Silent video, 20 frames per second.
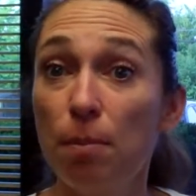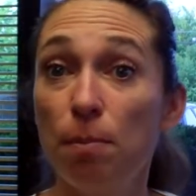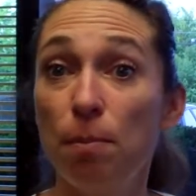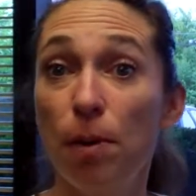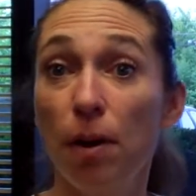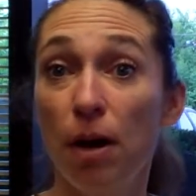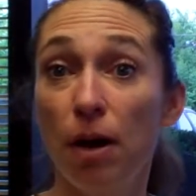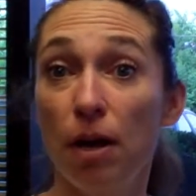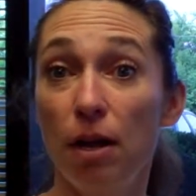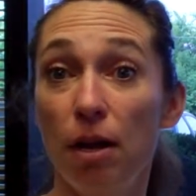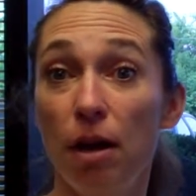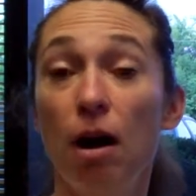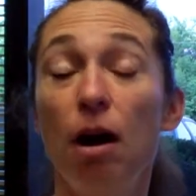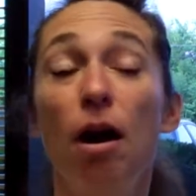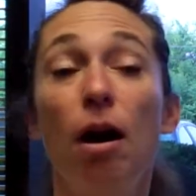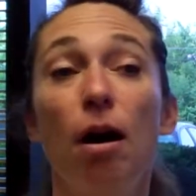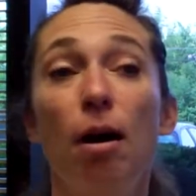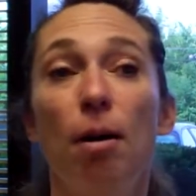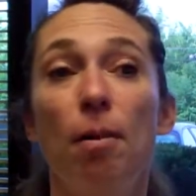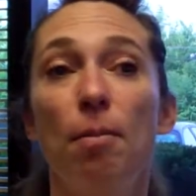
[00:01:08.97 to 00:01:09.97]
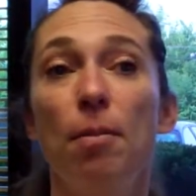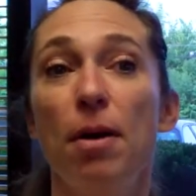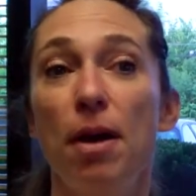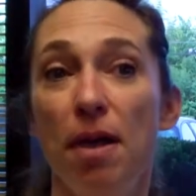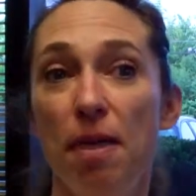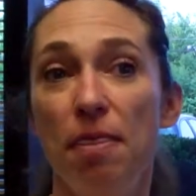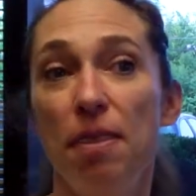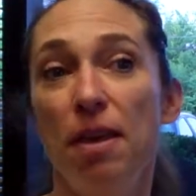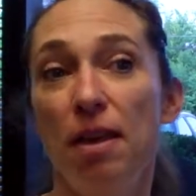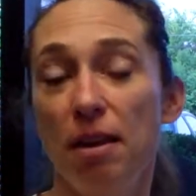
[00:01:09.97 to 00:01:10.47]
But um,
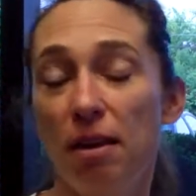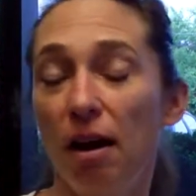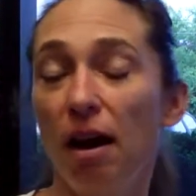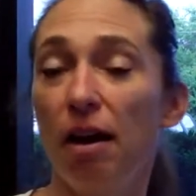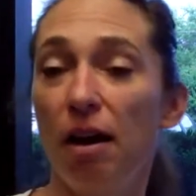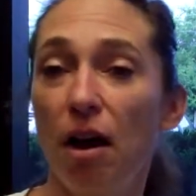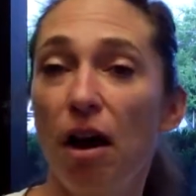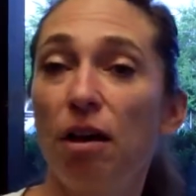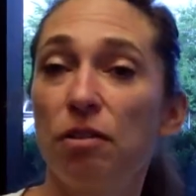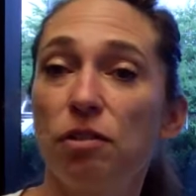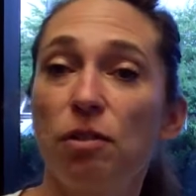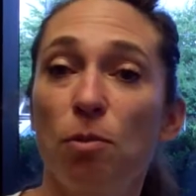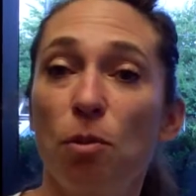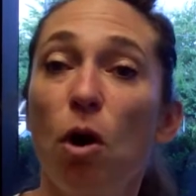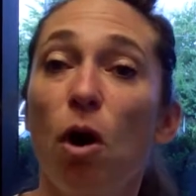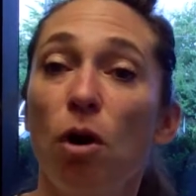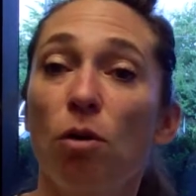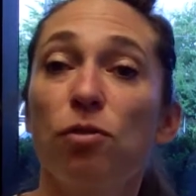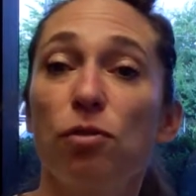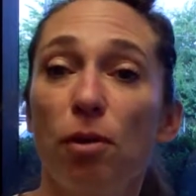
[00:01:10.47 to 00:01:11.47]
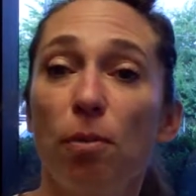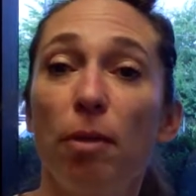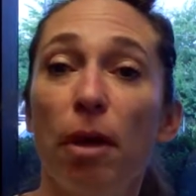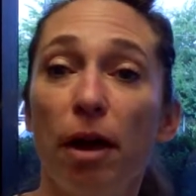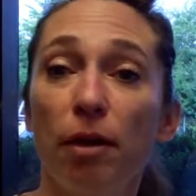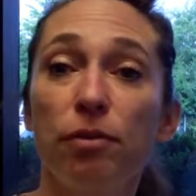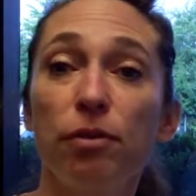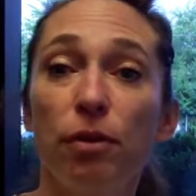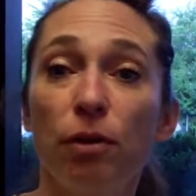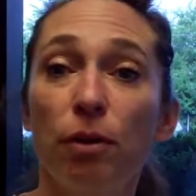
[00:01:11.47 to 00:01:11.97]
and then I got some calls from
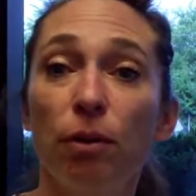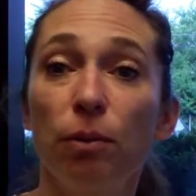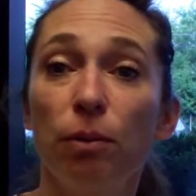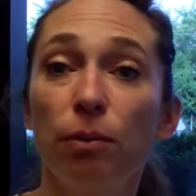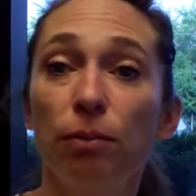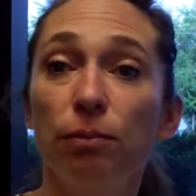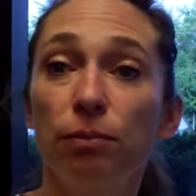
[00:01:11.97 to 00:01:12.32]
that too.